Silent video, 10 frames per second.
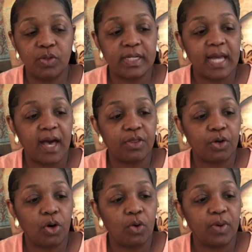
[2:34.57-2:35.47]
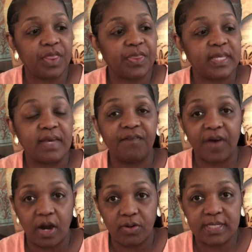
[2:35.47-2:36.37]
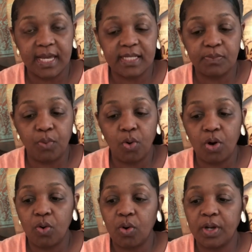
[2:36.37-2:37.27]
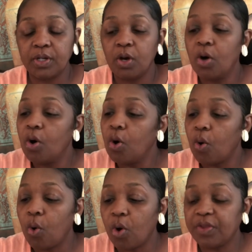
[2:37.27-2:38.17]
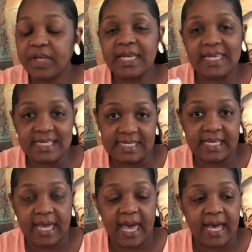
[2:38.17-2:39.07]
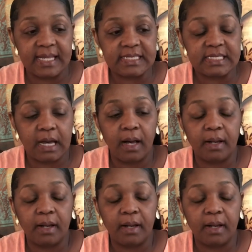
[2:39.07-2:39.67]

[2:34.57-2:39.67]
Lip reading: You can either go with the Environtex pour-on or the Easy Cast.